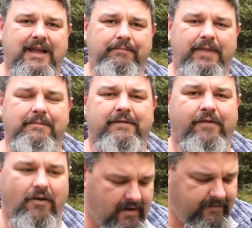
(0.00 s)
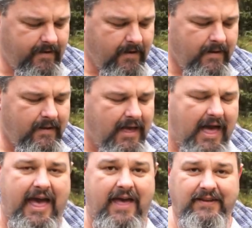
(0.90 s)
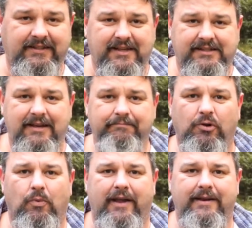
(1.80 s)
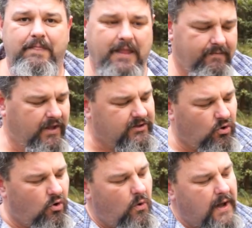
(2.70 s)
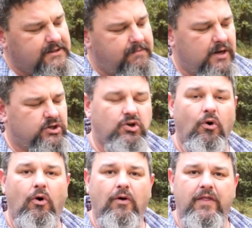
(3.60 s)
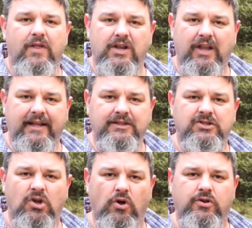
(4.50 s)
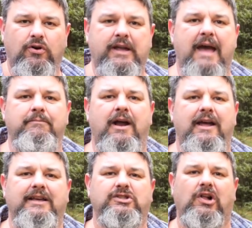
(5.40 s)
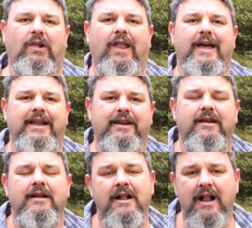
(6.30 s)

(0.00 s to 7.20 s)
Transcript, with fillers: Tip number 5, and this is a simple one, is to always make sure that the lens on your camera is clean.